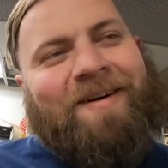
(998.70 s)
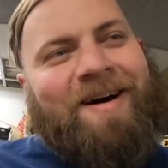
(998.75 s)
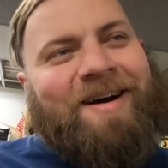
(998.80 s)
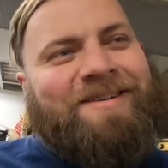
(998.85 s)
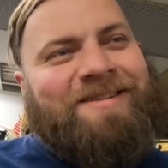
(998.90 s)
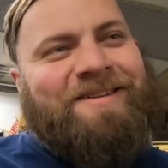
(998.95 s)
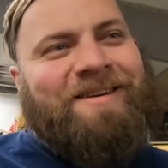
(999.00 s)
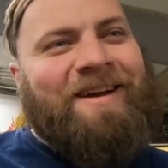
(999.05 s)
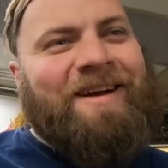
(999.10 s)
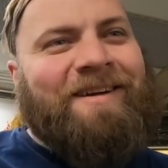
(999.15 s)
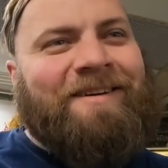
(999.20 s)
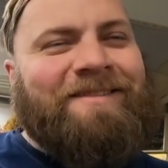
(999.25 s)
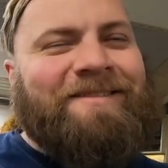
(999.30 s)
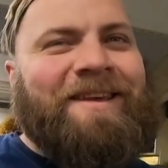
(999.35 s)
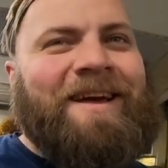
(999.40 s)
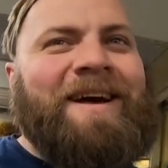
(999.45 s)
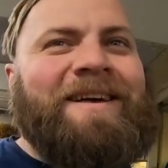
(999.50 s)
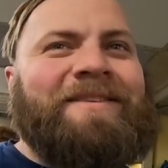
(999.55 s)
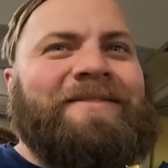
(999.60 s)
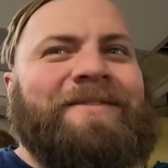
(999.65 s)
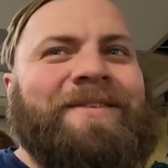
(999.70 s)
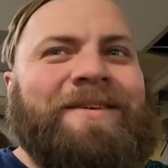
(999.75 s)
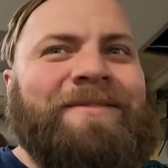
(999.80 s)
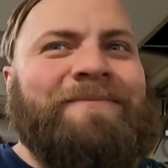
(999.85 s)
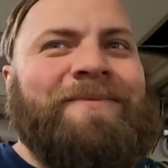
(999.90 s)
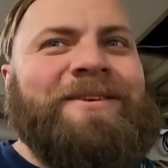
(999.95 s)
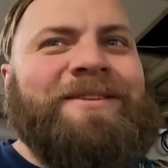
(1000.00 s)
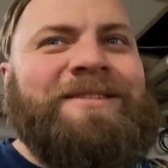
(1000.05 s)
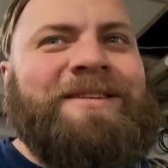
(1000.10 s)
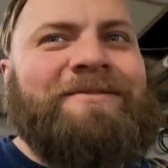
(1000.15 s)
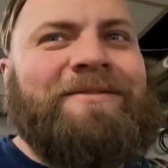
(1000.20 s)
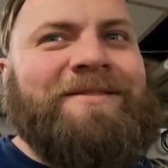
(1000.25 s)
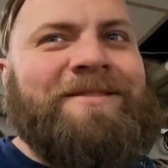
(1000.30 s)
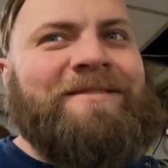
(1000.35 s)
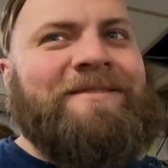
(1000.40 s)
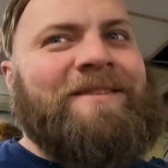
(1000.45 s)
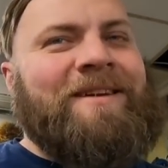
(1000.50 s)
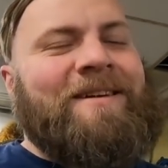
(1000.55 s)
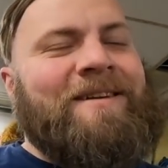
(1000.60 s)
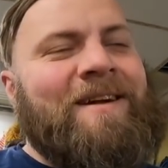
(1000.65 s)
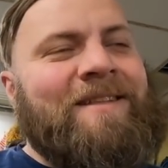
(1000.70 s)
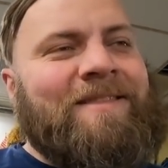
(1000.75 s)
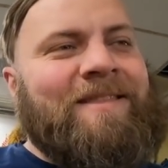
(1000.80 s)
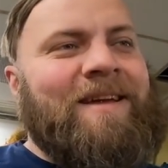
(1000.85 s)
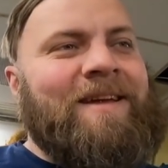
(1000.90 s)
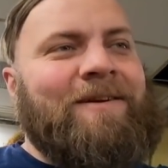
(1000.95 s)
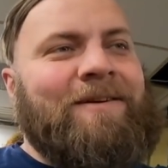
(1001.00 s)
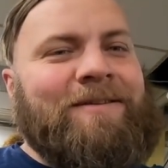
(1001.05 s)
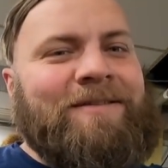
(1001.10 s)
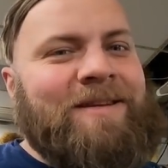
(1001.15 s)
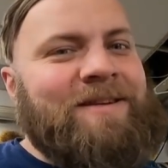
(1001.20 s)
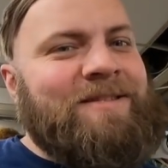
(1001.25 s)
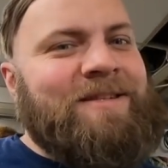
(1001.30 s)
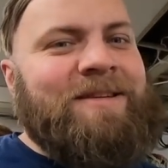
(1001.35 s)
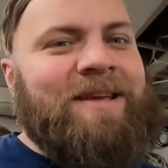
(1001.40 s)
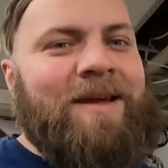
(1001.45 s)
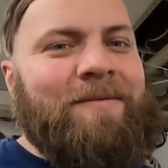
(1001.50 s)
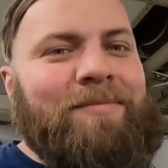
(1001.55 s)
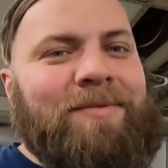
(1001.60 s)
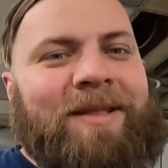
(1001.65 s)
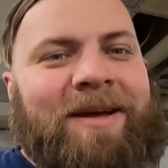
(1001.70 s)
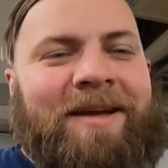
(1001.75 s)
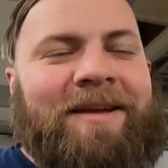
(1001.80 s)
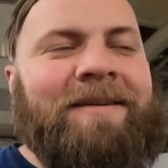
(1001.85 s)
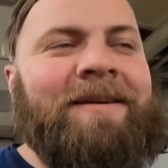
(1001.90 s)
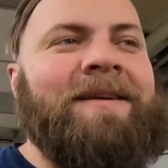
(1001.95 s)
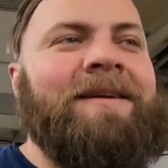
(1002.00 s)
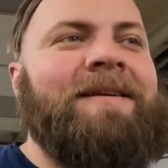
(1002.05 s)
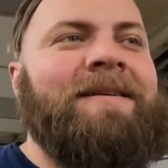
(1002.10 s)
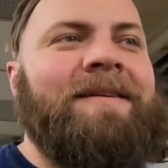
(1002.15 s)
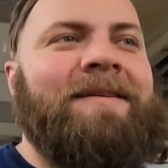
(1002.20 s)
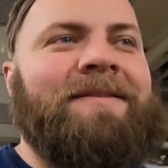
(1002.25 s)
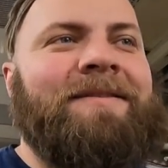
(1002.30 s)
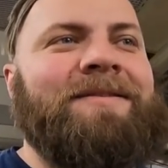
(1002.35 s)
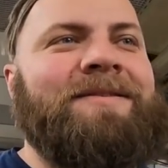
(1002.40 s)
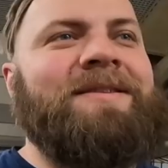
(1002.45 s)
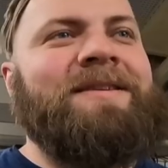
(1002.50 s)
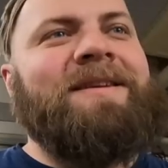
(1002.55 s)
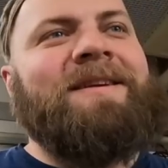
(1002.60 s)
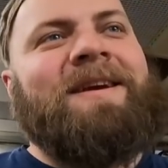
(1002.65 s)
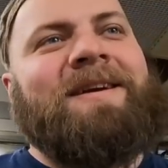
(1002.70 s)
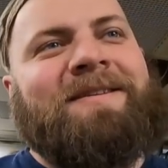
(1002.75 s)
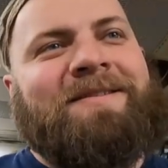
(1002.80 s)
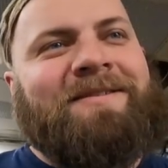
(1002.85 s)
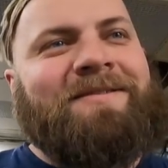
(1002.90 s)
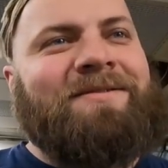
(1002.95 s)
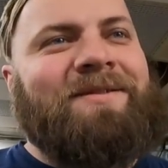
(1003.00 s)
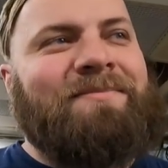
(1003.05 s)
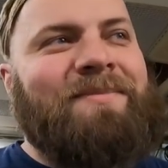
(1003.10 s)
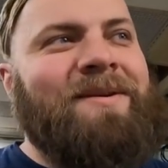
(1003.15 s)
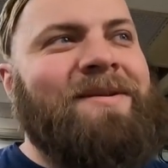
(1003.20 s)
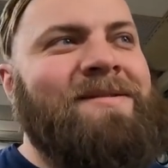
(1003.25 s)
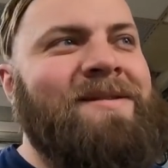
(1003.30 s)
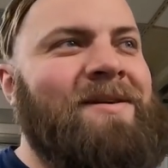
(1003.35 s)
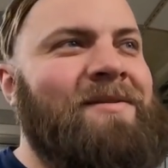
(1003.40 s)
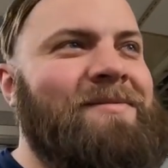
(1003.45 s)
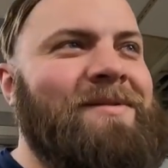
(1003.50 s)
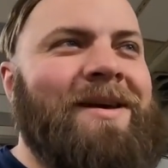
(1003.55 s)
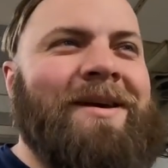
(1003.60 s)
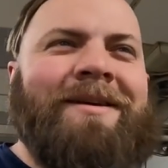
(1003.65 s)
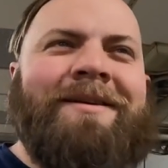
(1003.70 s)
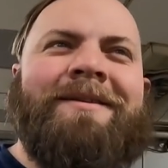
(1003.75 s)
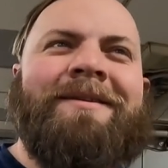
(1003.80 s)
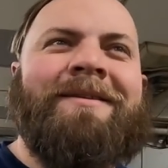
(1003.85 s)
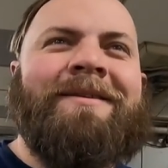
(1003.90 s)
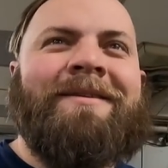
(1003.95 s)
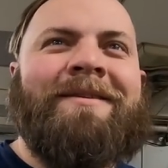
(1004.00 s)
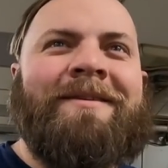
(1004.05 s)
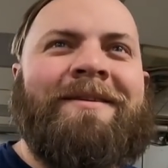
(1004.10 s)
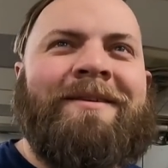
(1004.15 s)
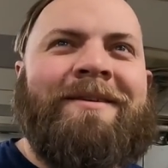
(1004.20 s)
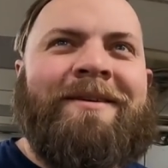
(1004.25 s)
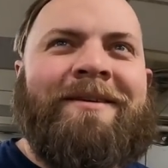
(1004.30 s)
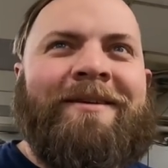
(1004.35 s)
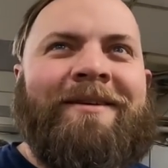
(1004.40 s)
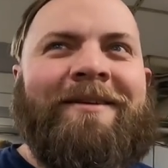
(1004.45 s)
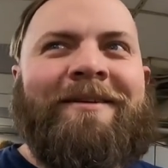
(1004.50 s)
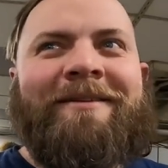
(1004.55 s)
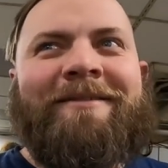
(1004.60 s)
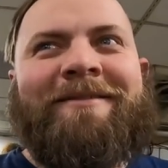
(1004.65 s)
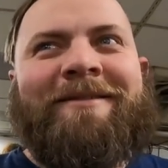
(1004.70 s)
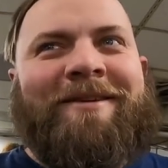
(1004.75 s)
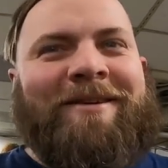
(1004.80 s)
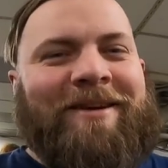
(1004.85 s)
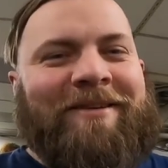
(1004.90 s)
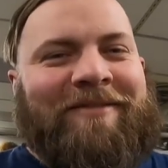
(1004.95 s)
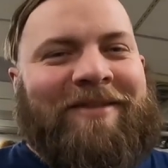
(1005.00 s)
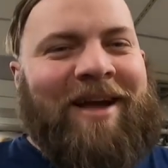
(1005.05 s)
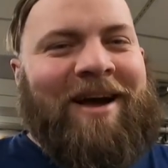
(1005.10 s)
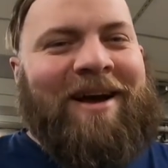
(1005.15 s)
auction house as me, but she wasn't there that day, or I think she came late, so she didn't get a chance to bid on it. I was like, you could have